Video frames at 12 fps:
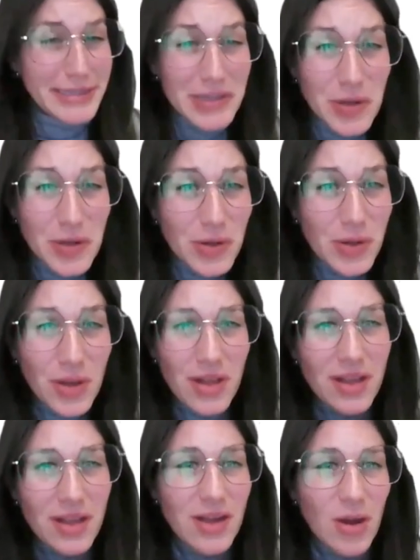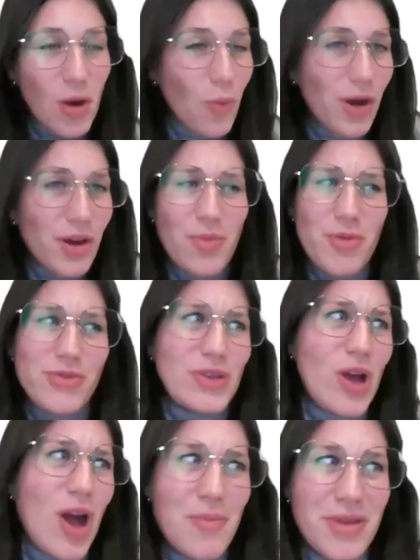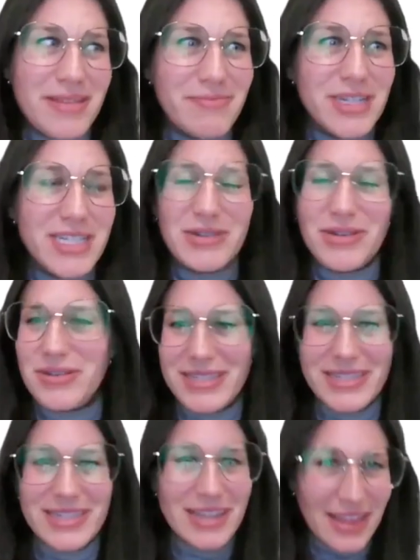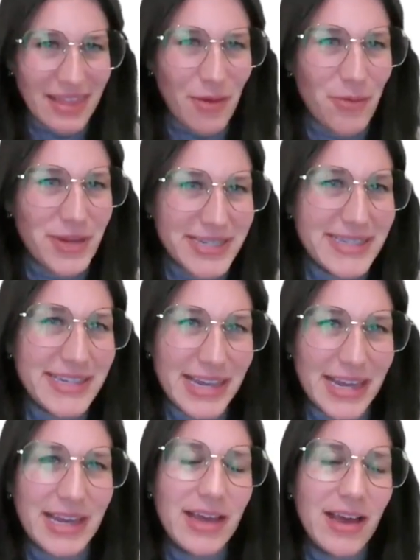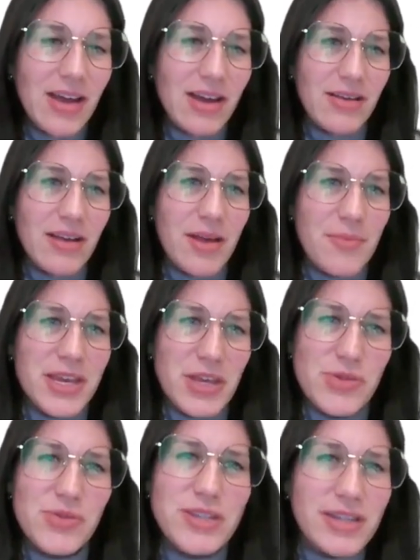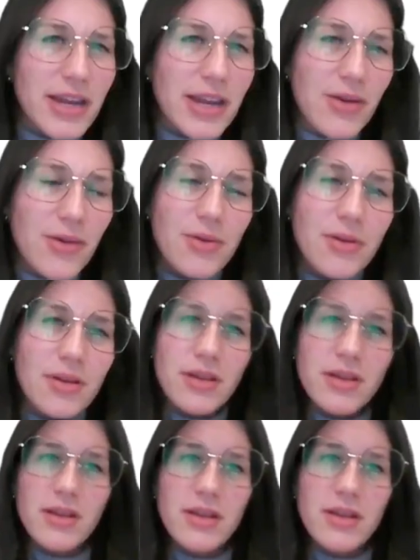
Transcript: steel, or what are the most common materials that we see on being used on a Neo?